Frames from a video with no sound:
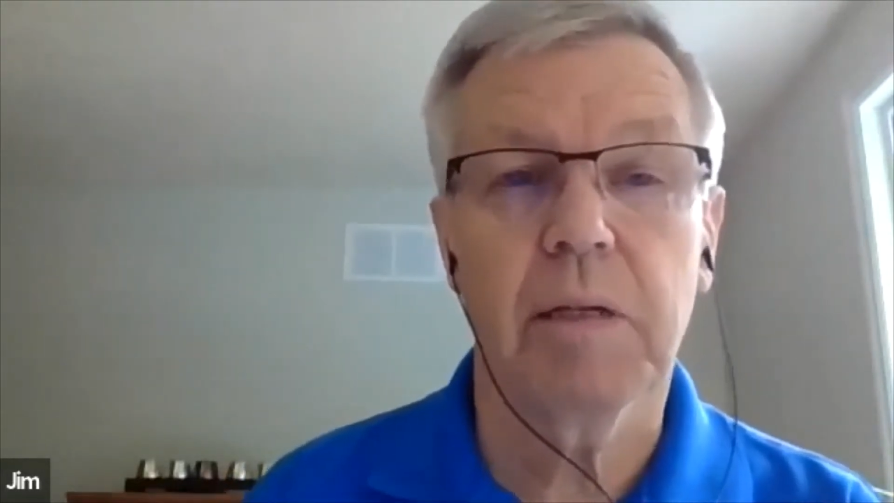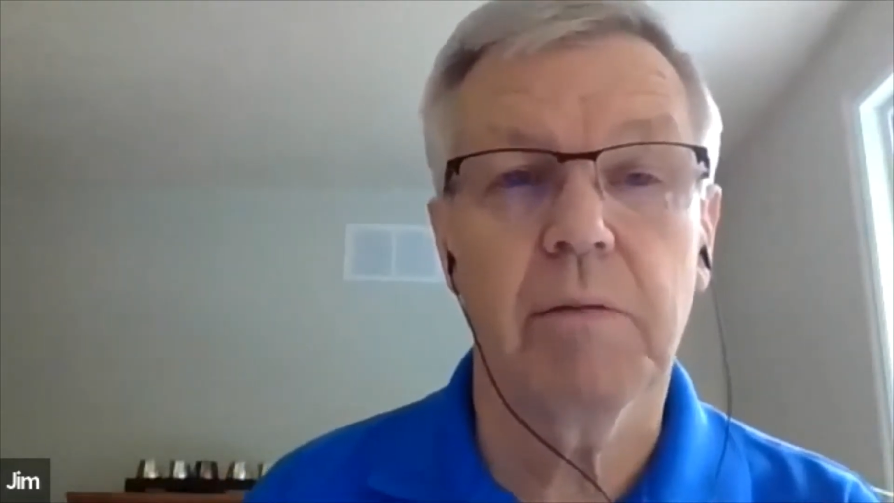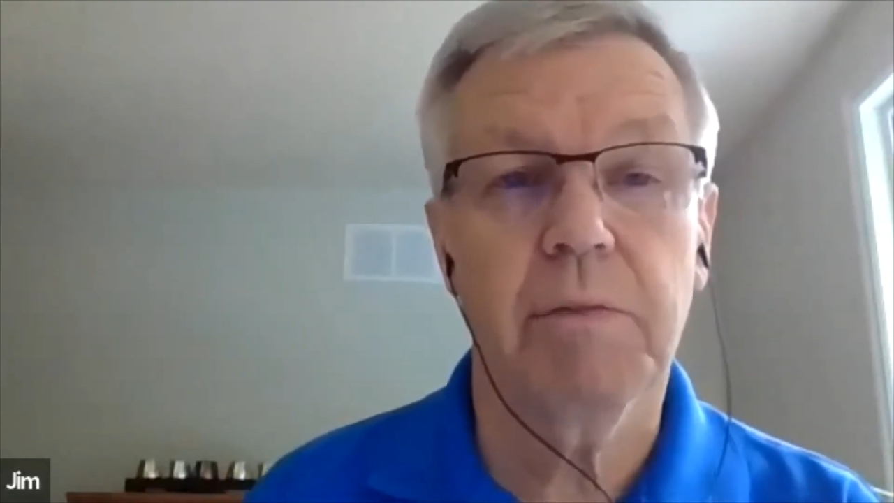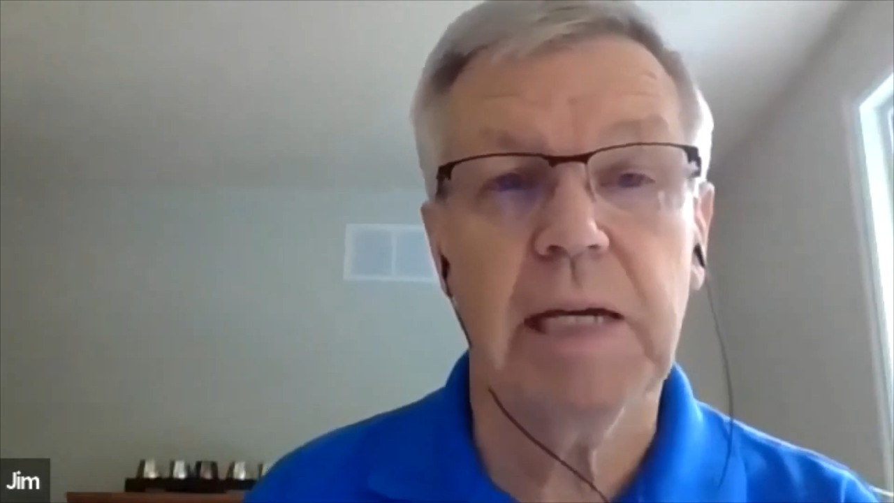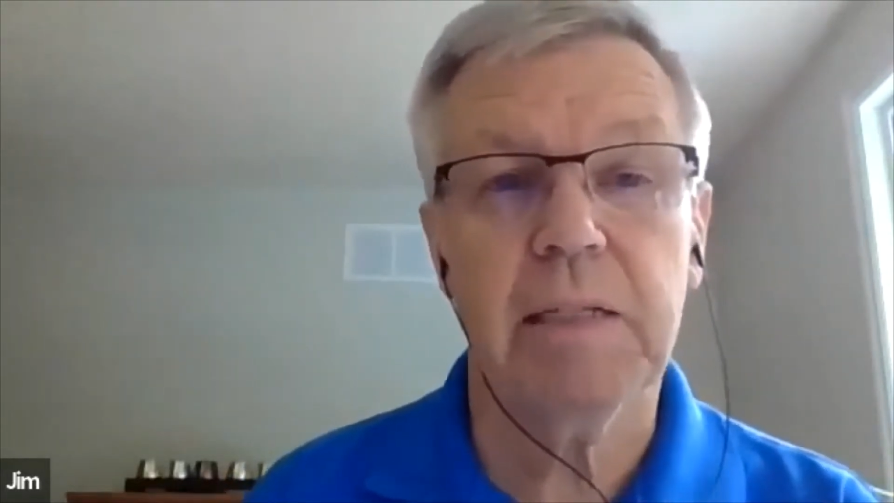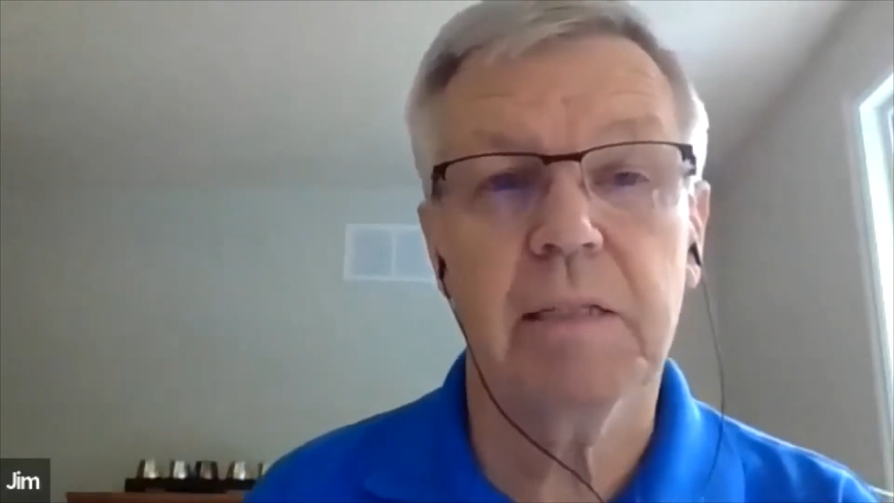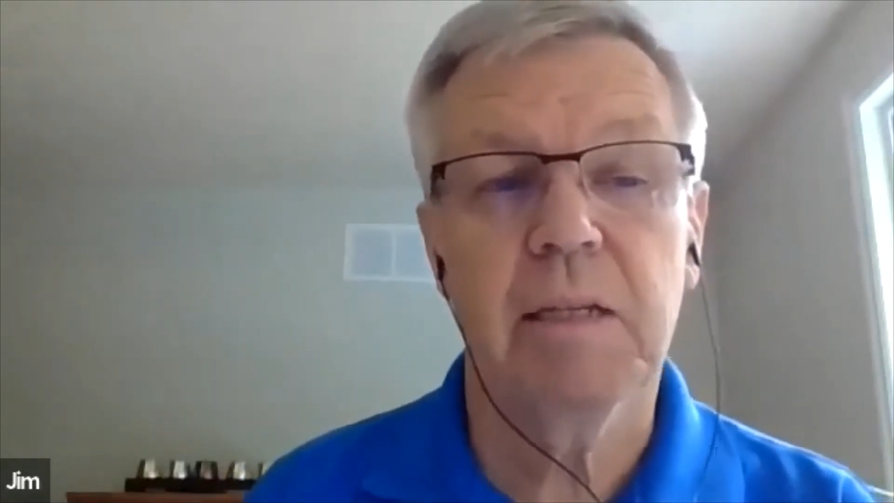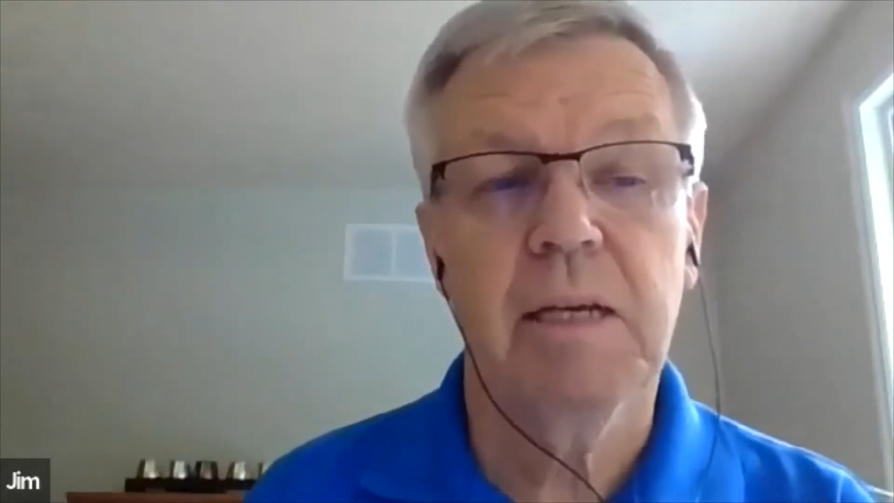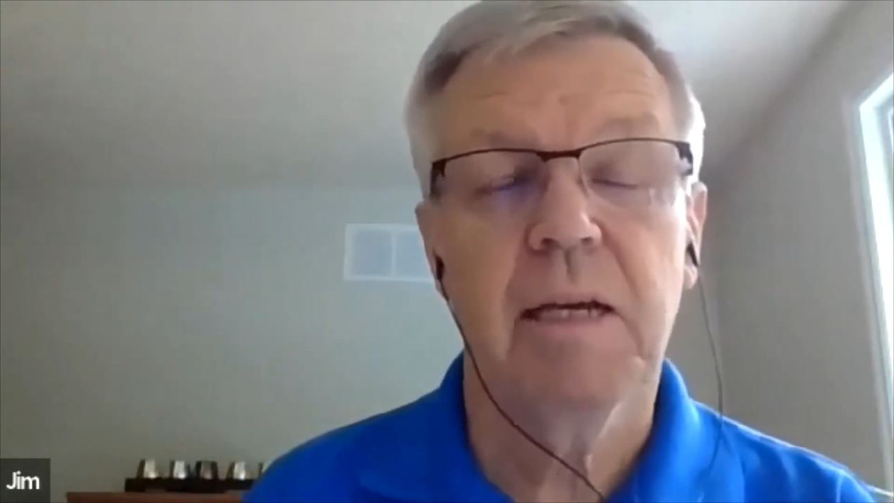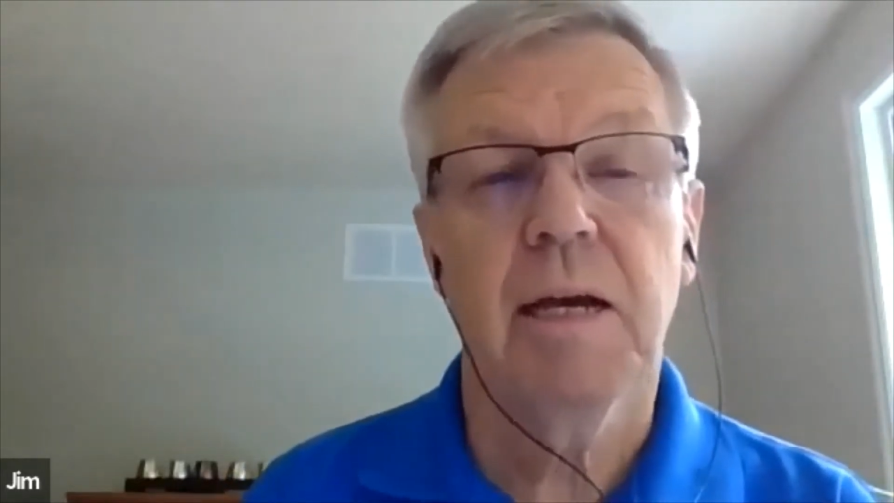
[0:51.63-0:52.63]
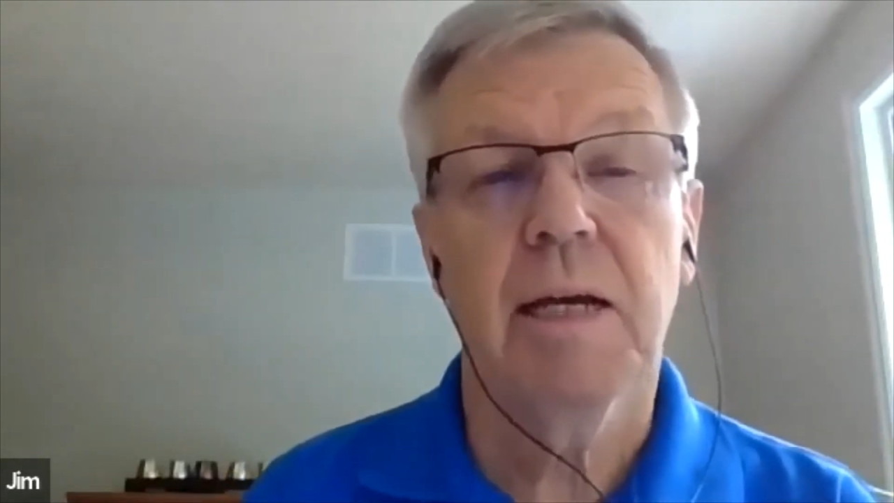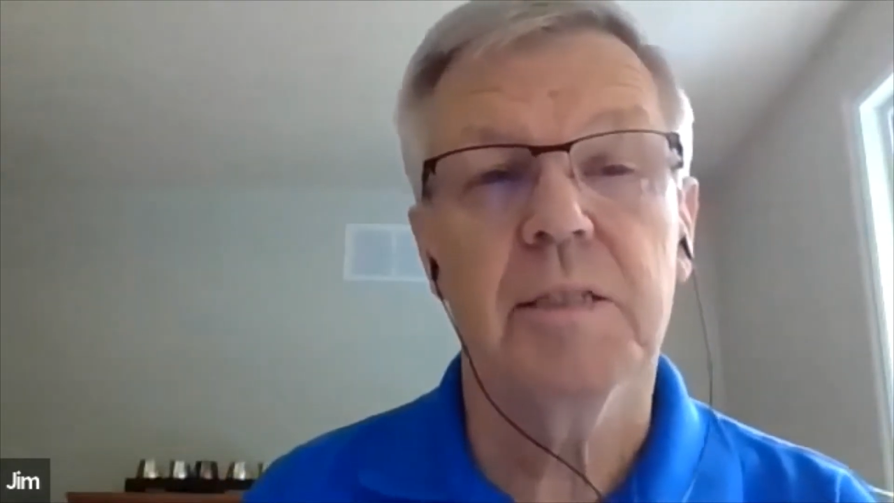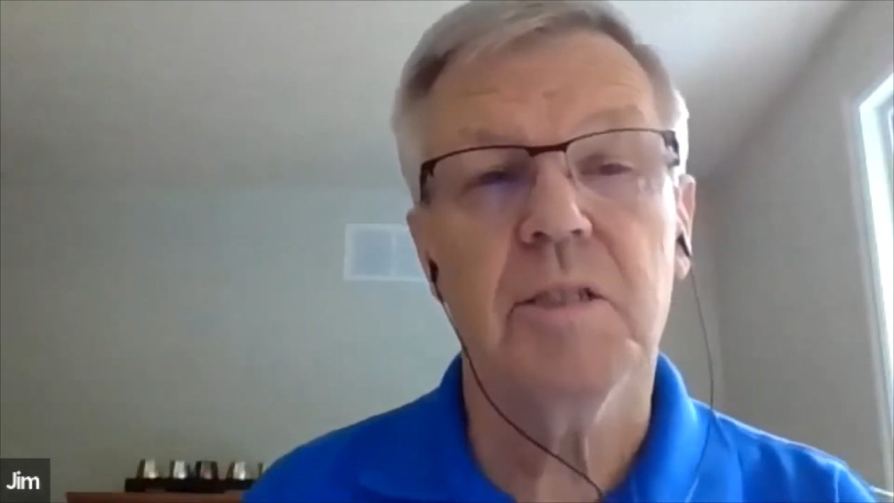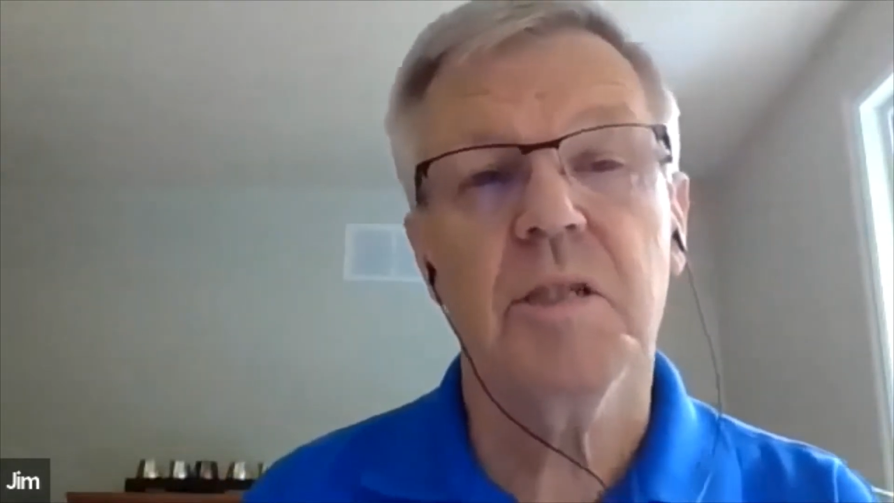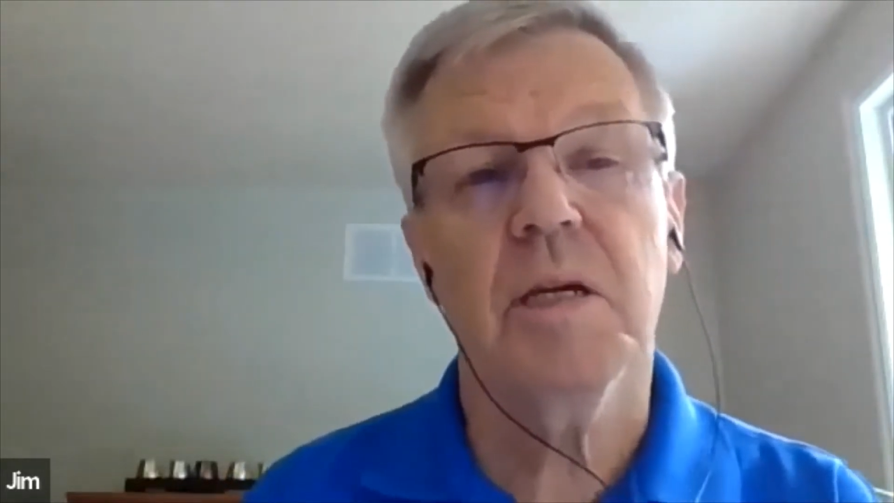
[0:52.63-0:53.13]
In fact, I
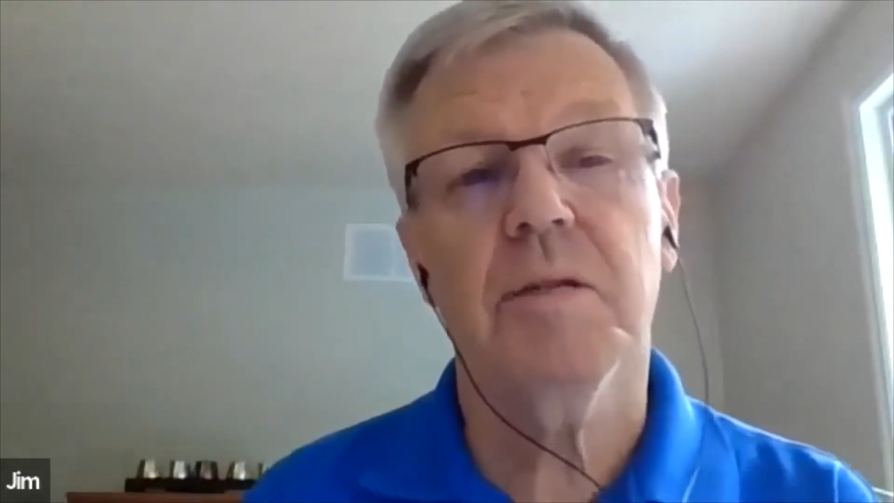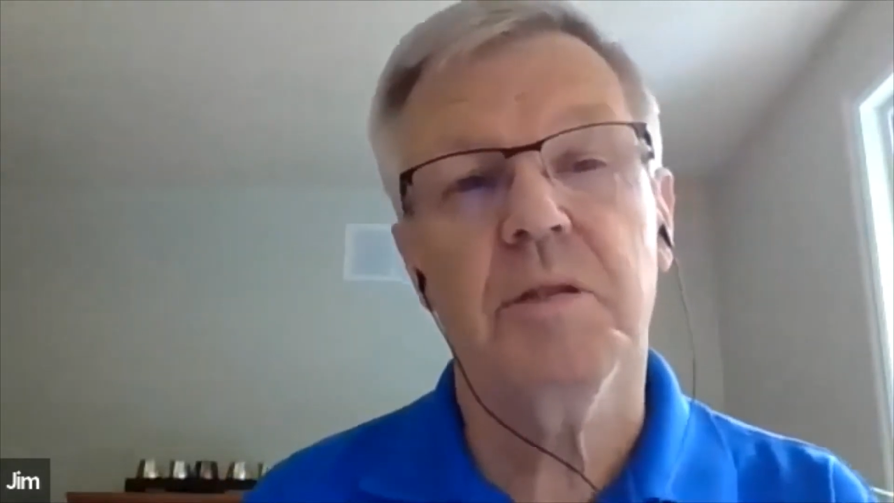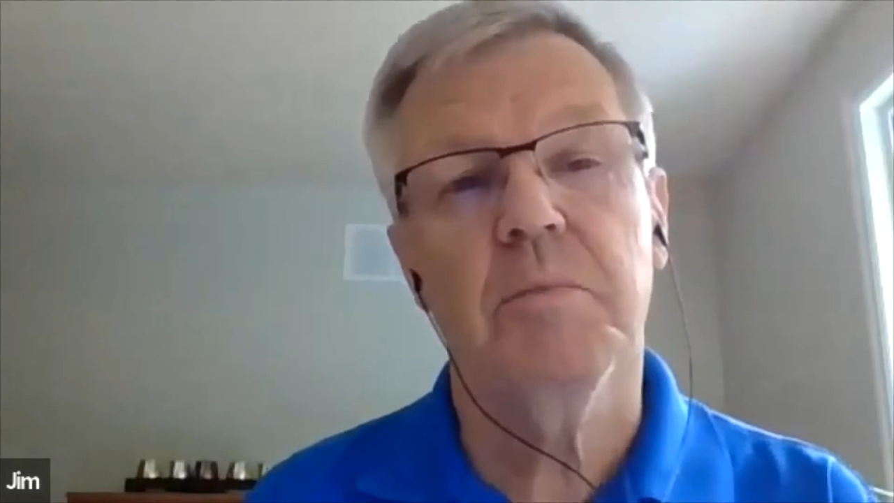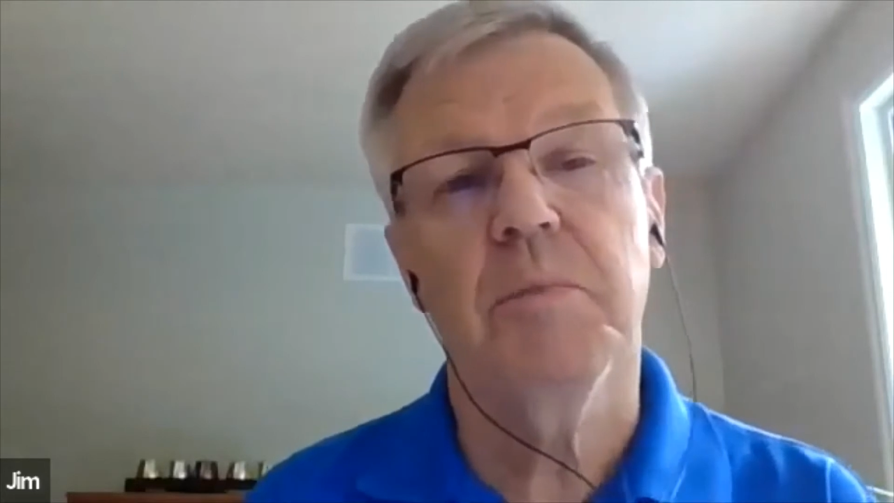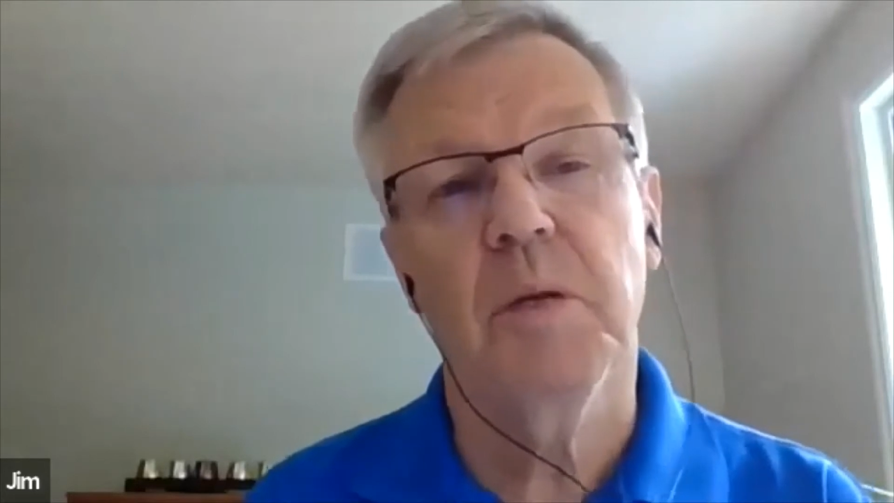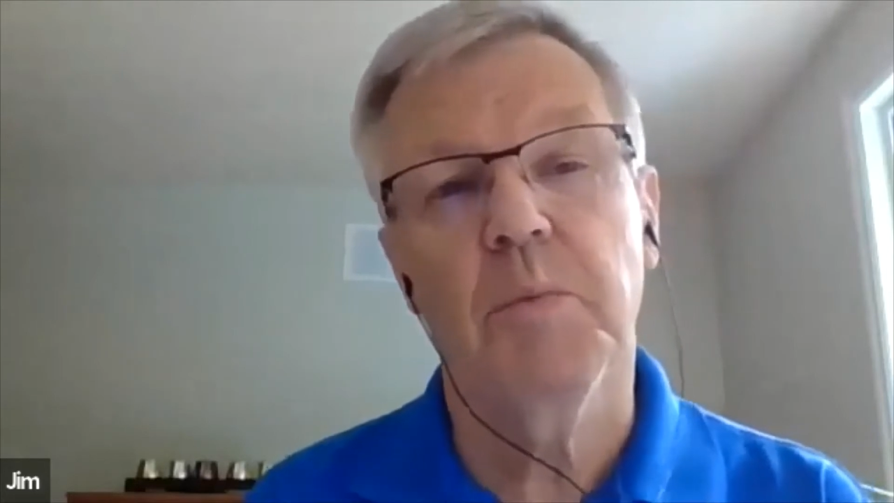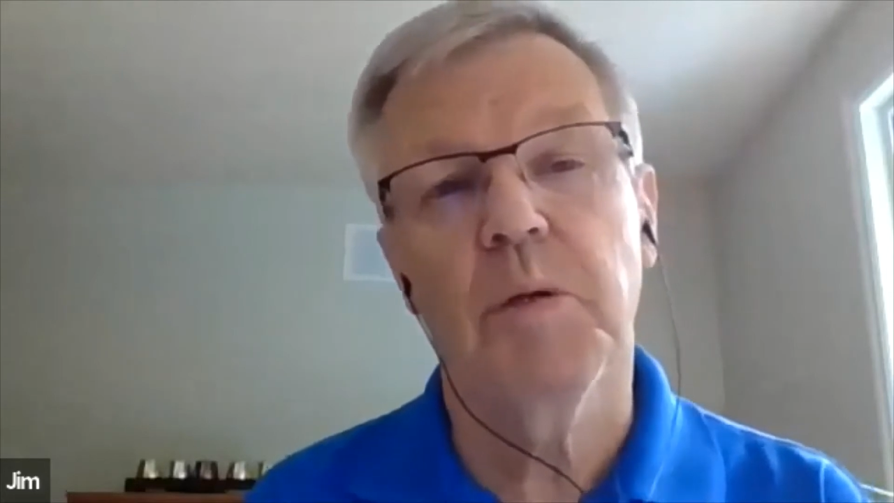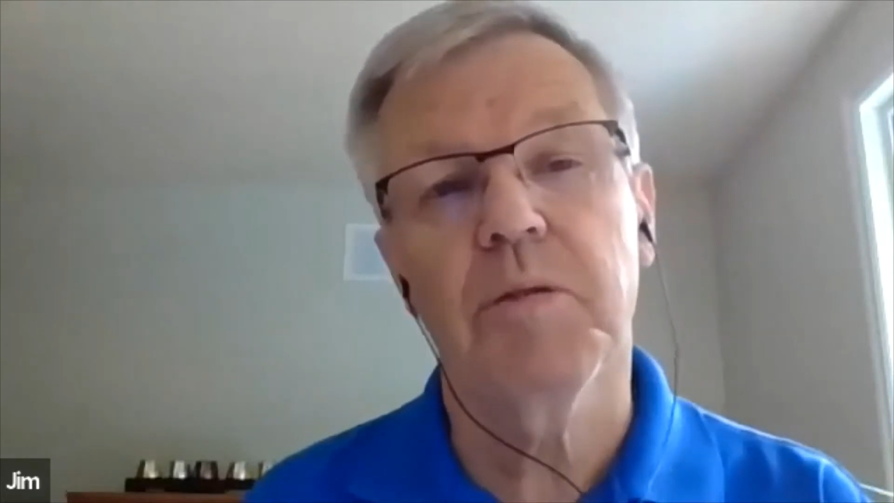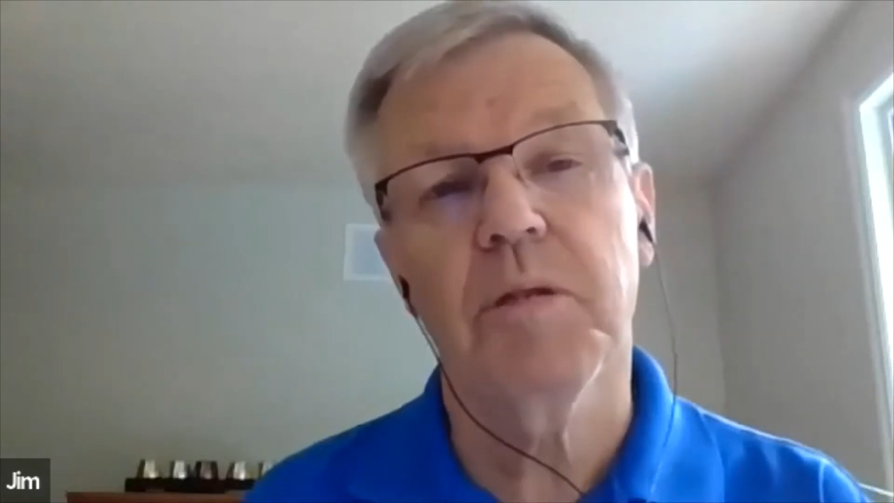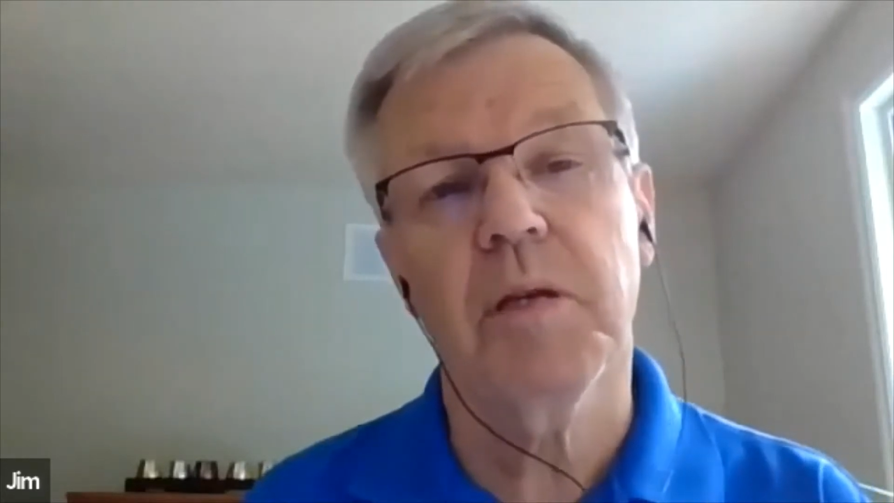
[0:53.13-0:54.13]
just saw some numbers